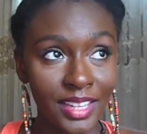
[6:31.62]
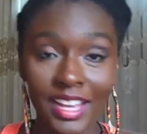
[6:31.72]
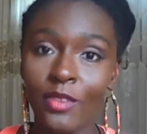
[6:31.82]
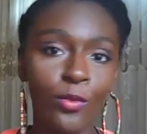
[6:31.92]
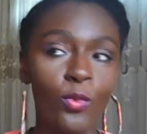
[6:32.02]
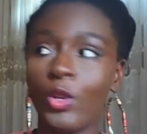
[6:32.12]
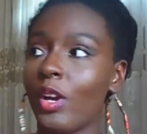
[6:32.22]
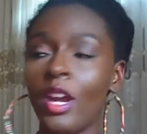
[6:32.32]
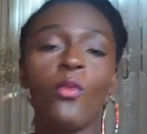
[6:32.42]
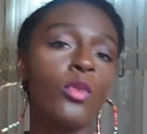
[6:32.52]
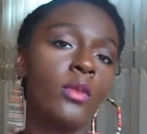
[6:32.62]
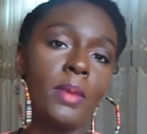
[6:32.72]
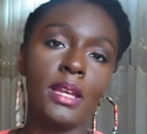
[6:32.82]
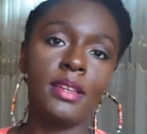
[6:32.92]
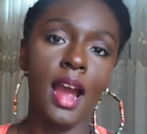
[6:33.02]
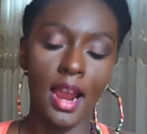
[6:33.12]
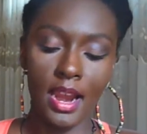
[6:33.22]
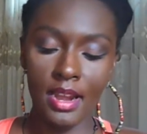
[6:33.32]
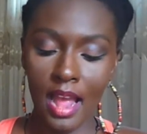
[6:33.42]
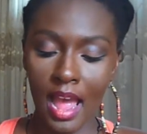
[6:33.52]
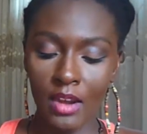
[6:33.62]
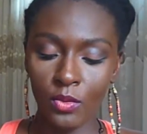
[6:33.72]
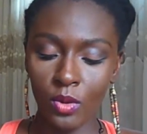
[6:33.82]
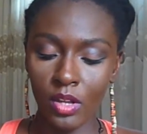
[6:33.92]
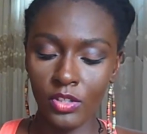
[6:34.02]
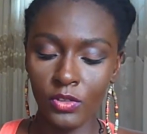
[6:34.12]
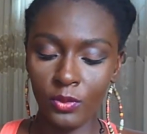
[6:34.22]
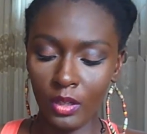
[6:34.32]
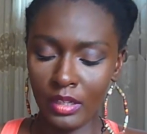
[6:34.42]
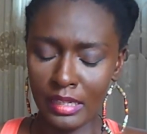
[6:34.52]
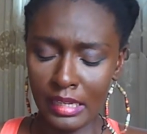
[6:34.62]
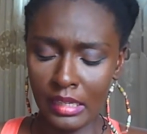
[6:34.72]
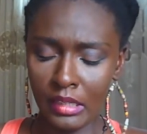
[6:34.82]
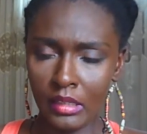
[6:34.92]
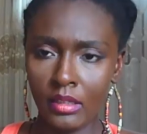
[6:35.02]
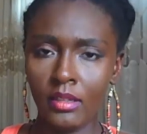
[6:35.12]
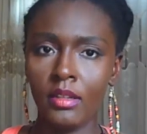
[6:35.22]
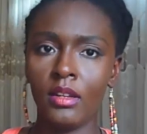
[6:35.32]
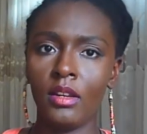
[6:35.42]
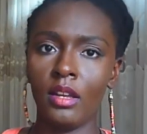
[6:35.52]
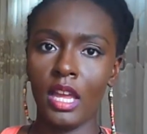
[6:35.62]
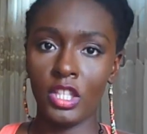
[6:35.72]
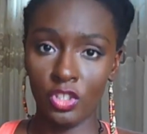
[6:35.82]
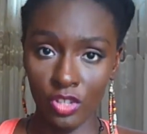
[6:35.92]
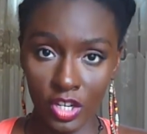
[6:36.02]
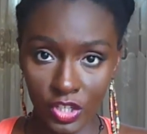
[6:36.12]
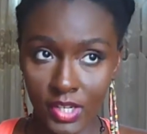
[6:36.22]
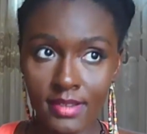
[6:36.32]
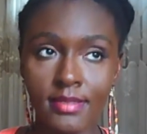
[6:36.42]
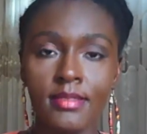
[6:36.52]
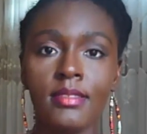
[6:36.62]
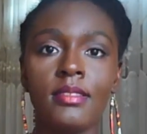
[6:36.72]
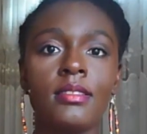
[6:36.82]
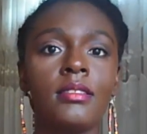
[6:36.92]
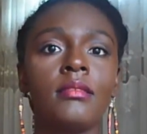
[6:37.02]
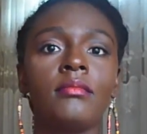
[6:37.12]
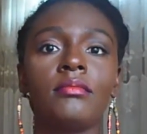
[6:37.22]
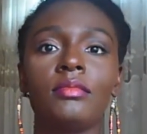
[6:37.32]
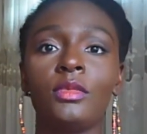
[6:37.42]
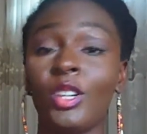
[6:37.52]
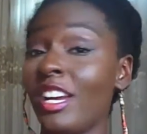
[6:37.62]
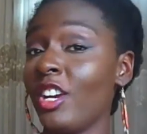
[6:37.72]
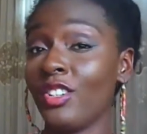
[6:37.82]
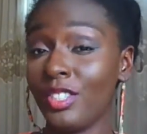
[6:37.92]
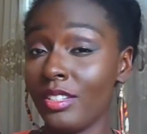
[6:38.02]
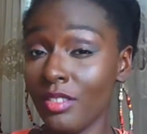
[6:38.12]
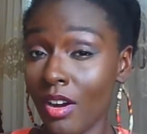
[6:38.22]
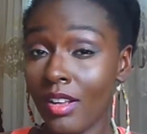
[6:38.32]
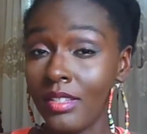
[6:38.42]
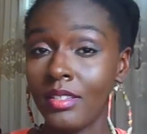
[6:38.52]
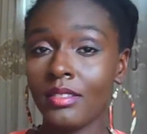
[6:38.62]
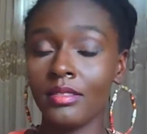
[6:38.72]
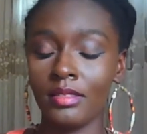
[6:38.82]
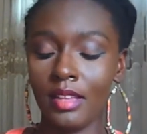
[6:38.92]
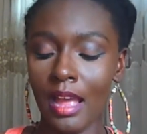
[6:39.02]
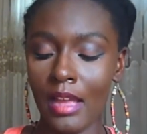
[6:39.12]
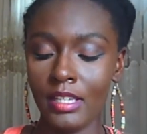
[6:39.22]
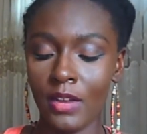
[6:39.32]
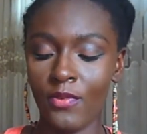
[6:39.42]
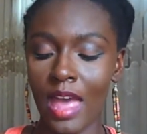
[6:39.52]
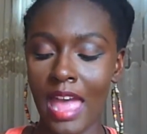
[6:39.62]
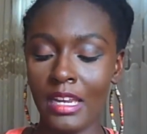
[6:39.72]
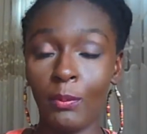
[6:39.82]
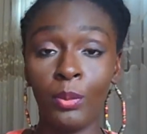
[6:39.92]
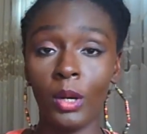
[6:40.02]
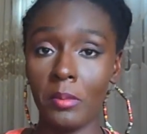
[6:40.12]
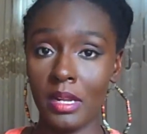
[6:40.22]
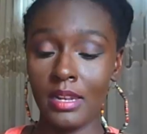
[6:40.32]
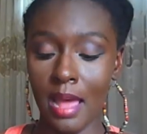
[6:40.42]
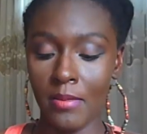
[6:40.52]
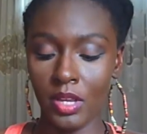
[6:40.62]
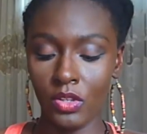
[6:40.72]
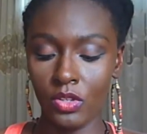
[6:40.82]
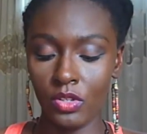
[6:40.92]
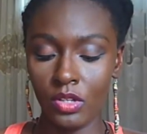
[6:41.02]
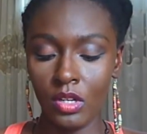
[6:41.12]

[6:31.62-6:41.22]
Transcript: Your hair won't be as hard, and once you follow the instructions, your hair should not suffer any permanent damage.